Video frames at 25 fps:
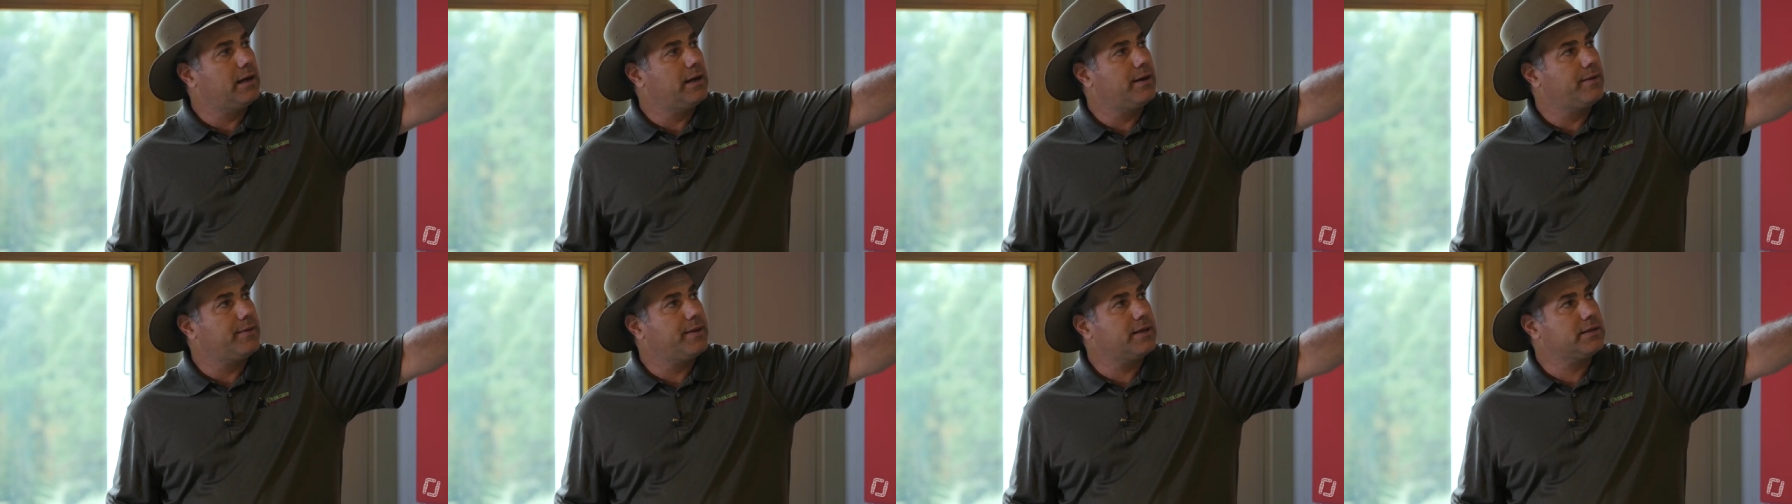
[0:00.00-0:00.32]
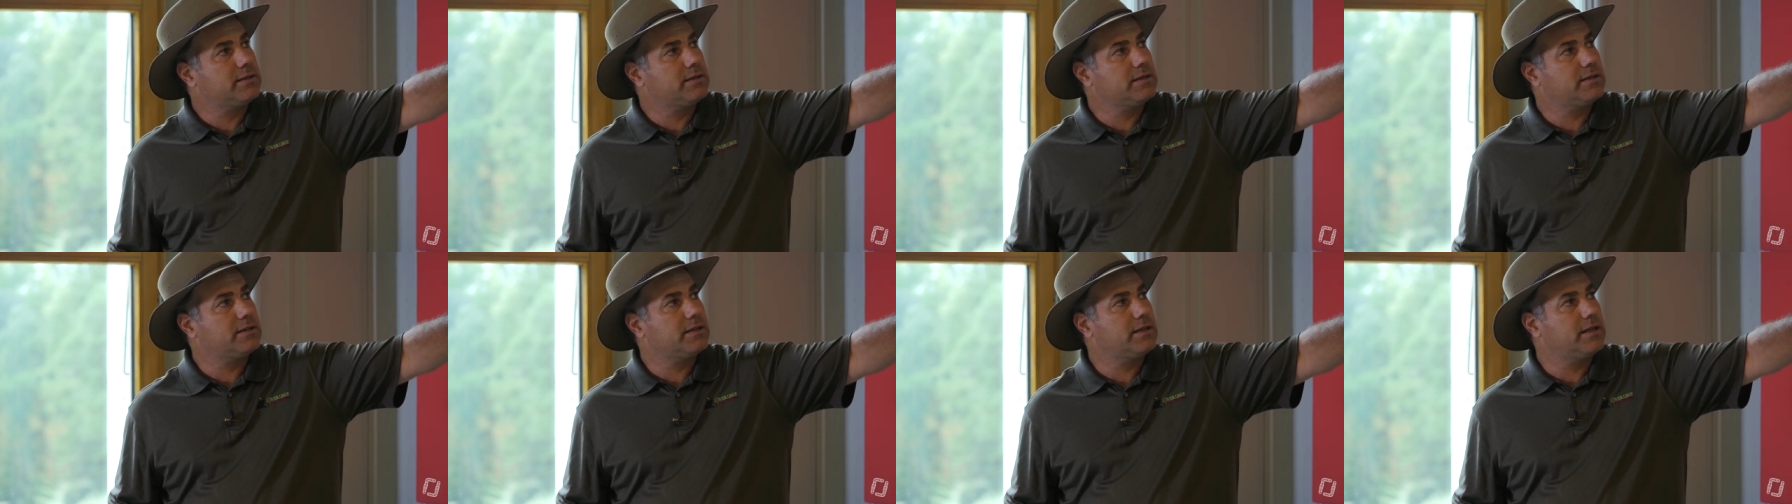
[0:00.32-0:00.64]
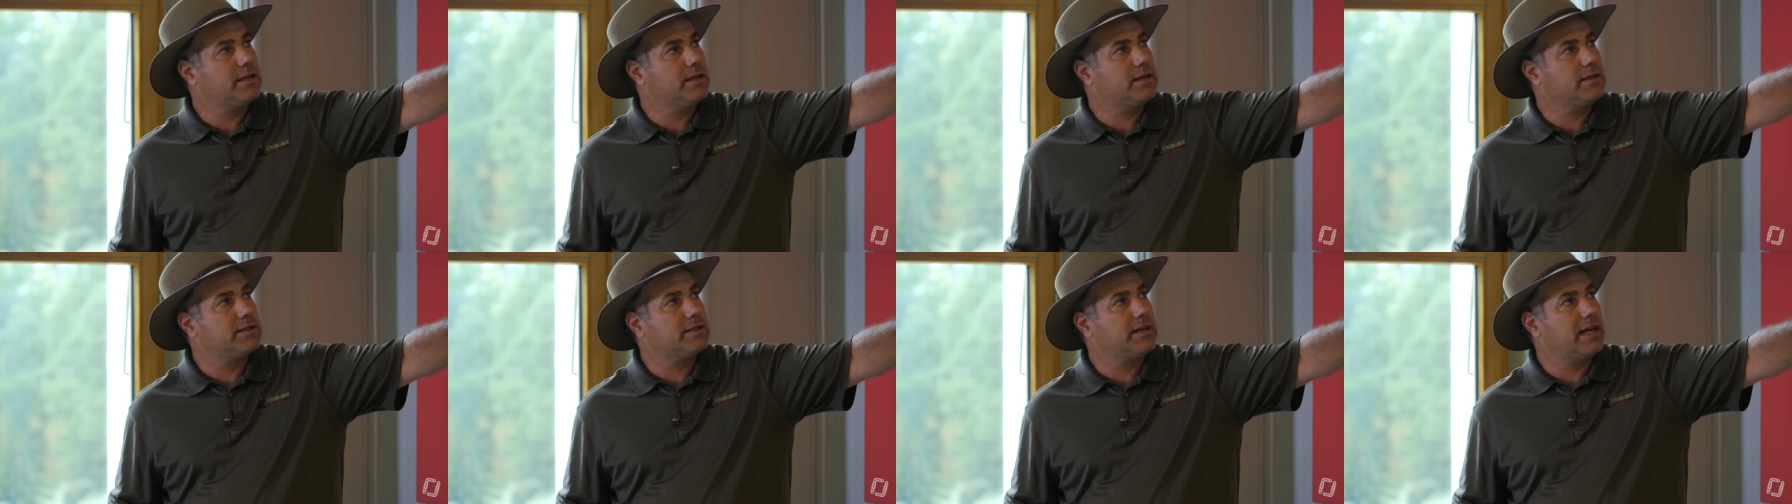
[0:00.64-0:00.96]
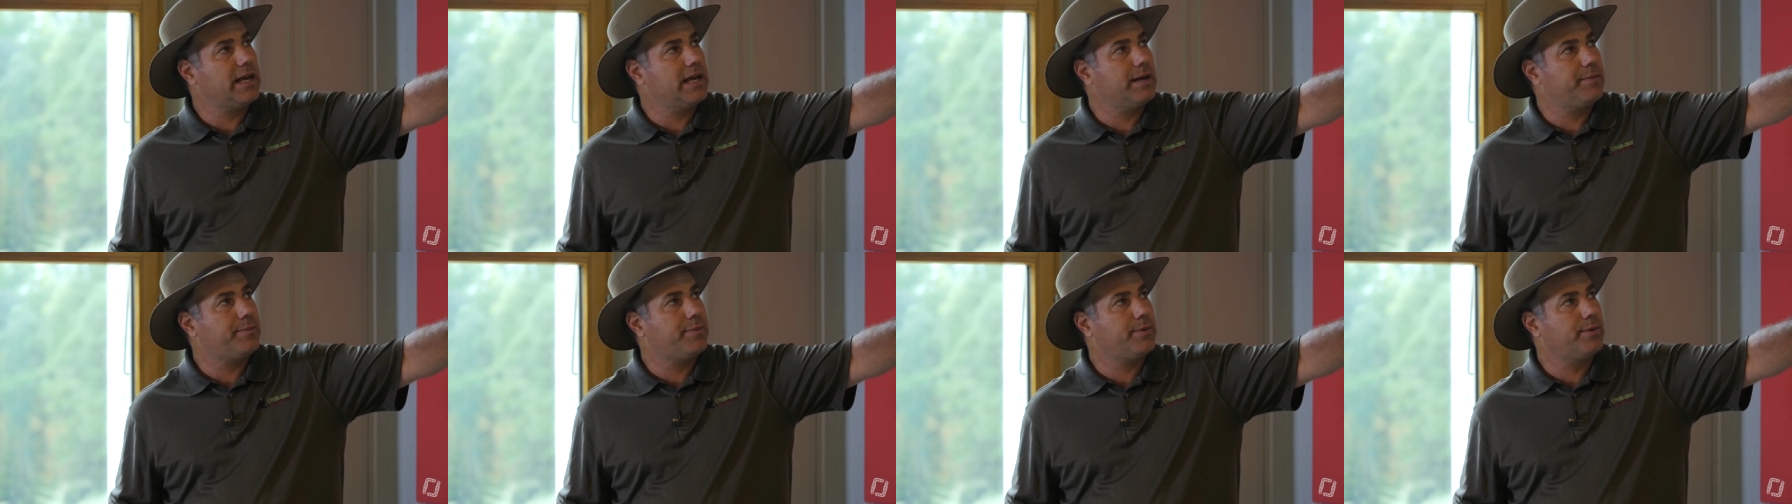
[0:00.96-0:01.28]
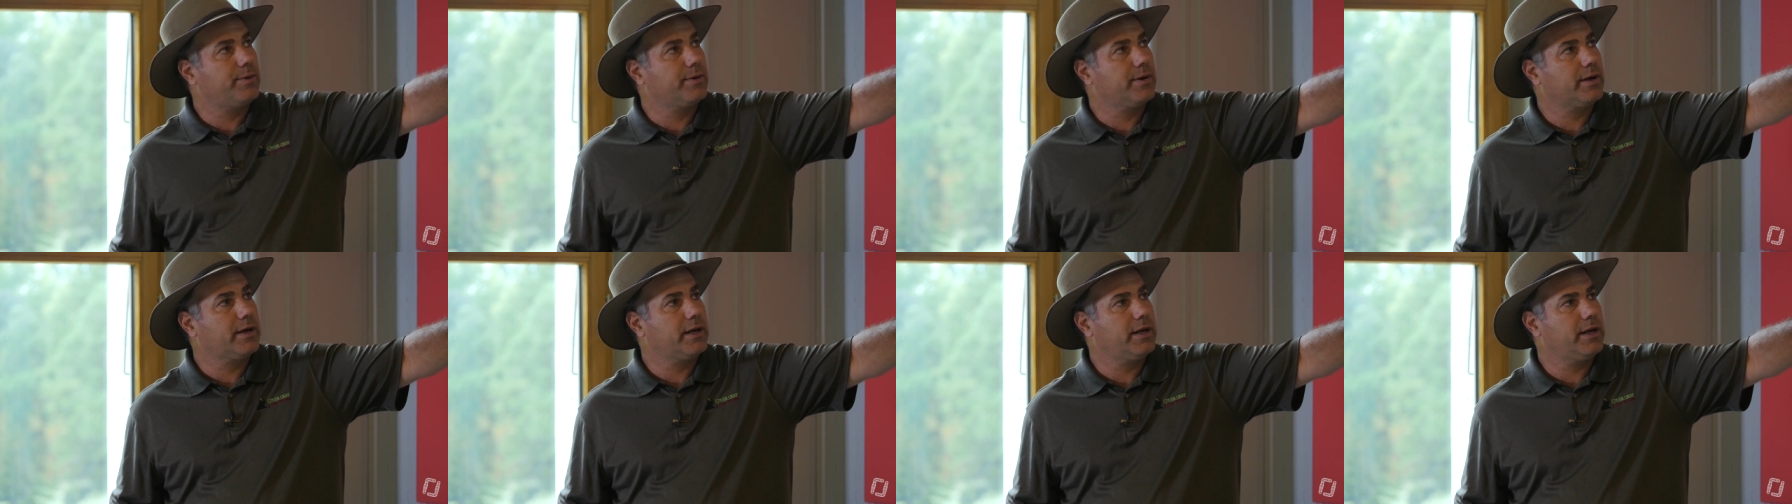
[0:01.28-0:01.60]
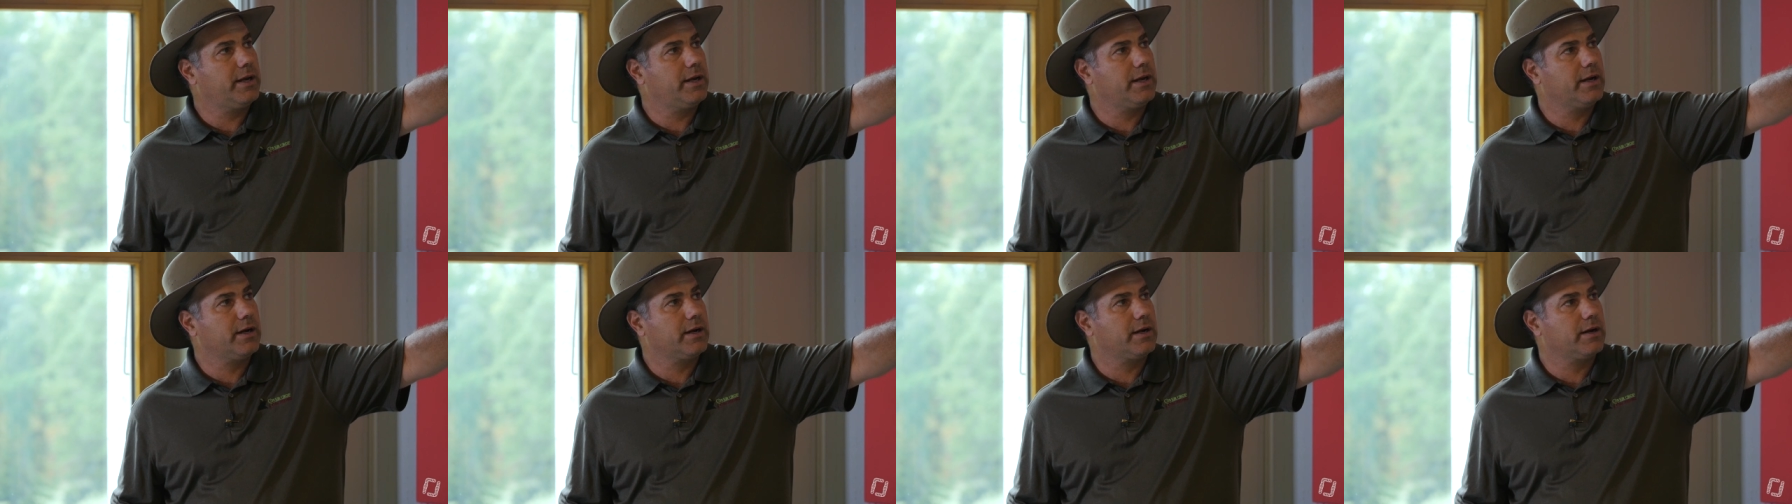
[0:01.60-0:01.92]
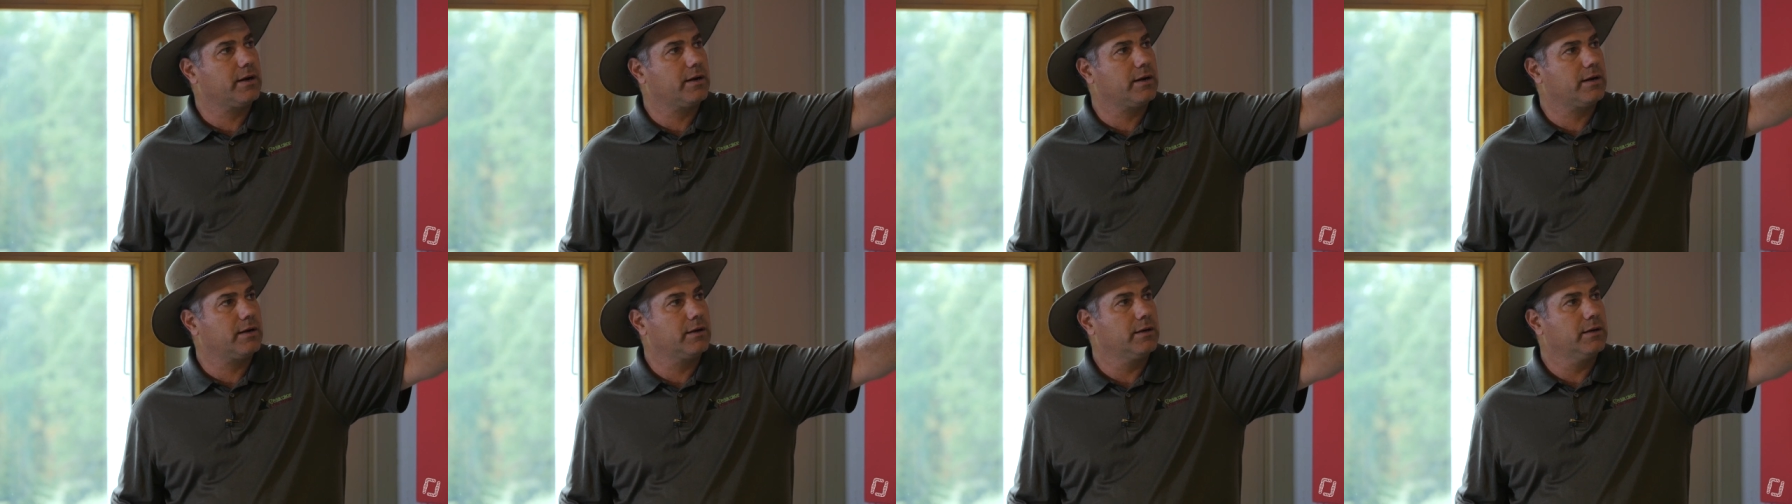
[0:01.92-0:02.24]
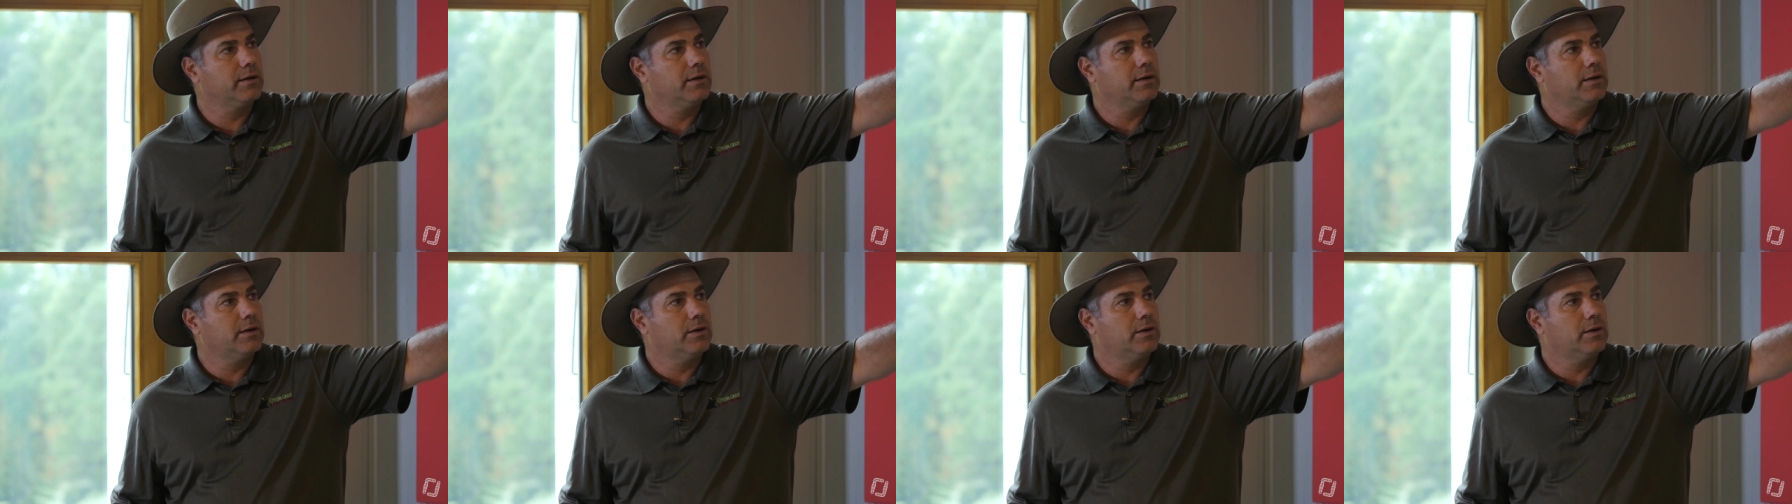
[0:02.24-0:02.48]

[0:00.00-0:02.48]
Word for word: uh, this is an example here